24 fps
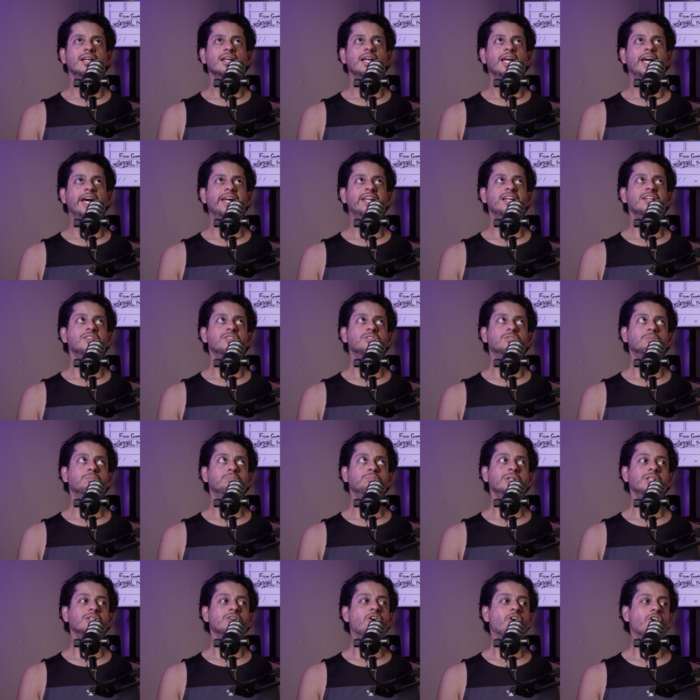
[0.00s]
And it's
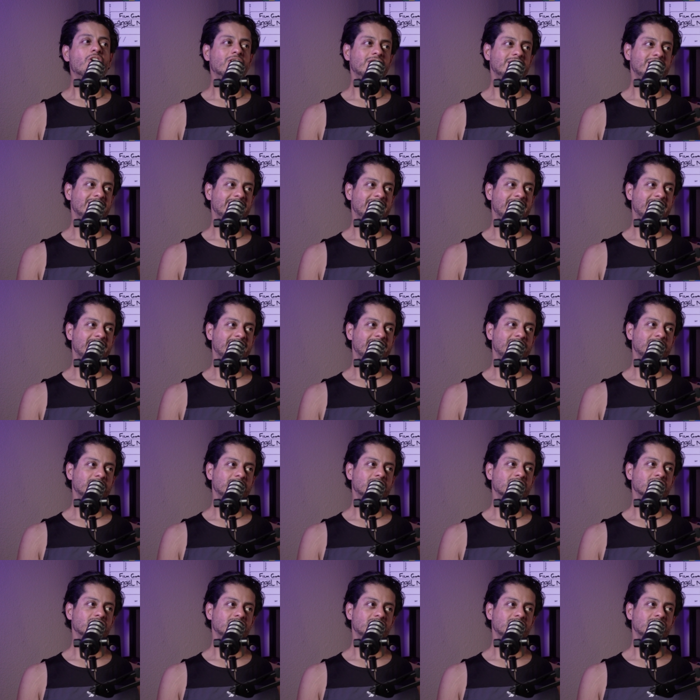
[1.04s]
been hard to get it
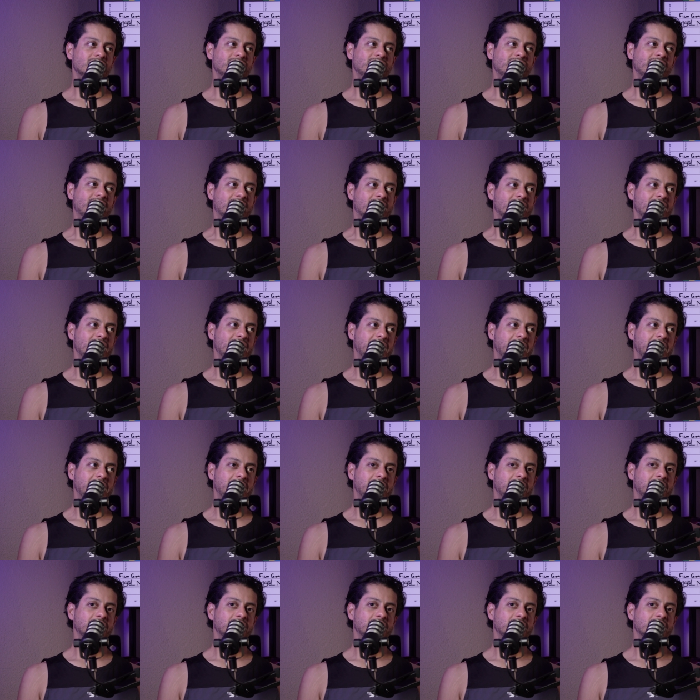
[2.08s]
because it's
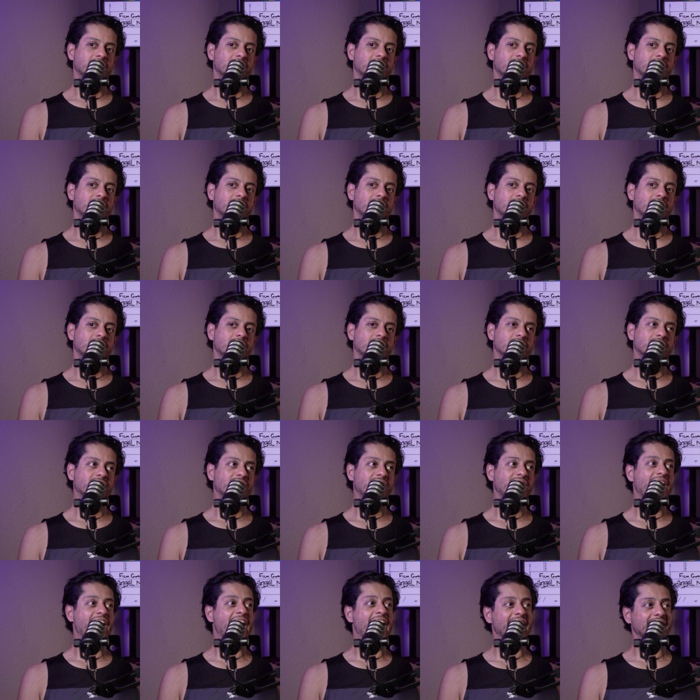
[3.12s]
very
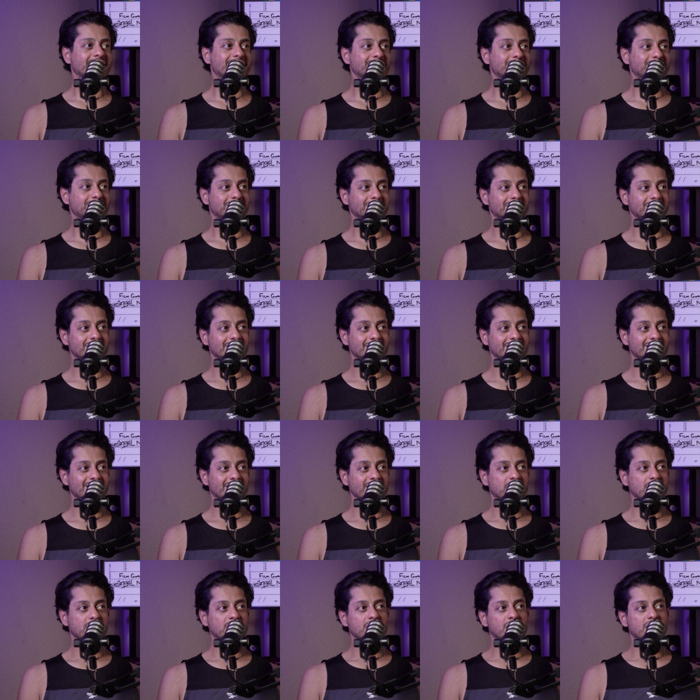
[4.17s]
active.
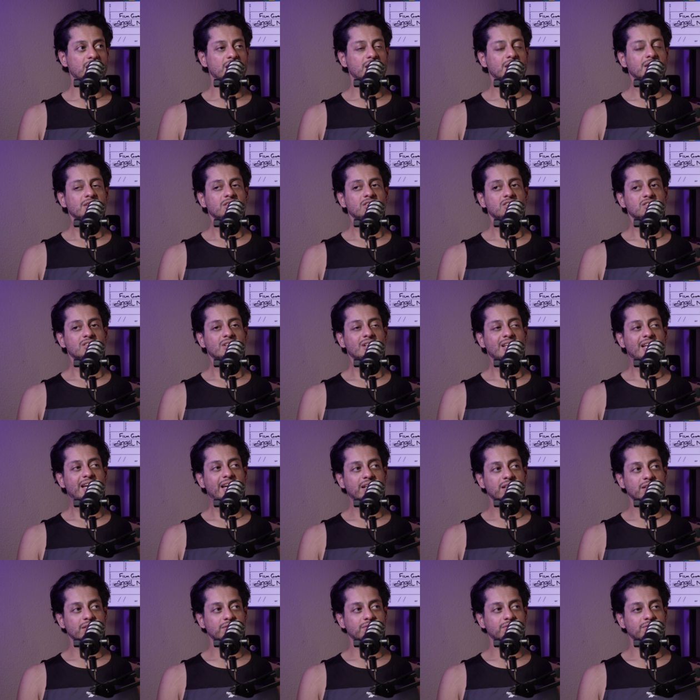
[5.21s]
There's
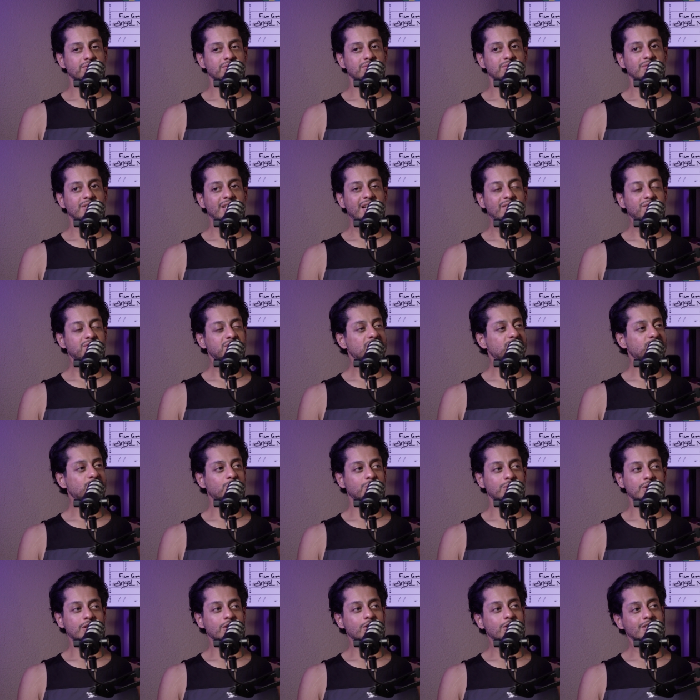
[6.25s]
they have stuff
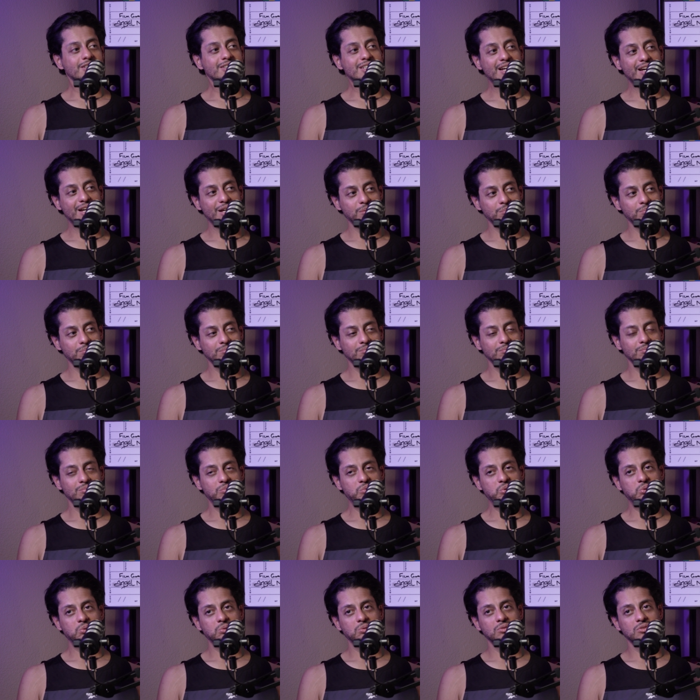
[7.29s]
going on all the time.
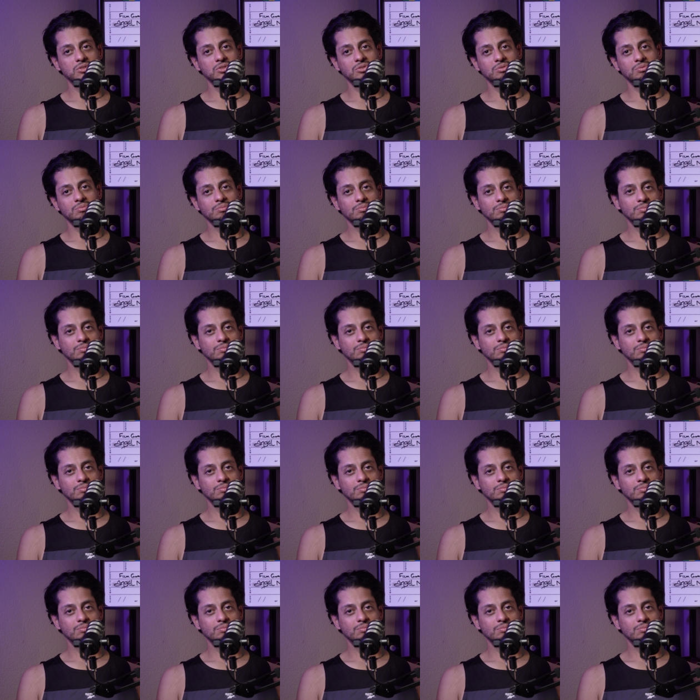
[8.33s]
So just,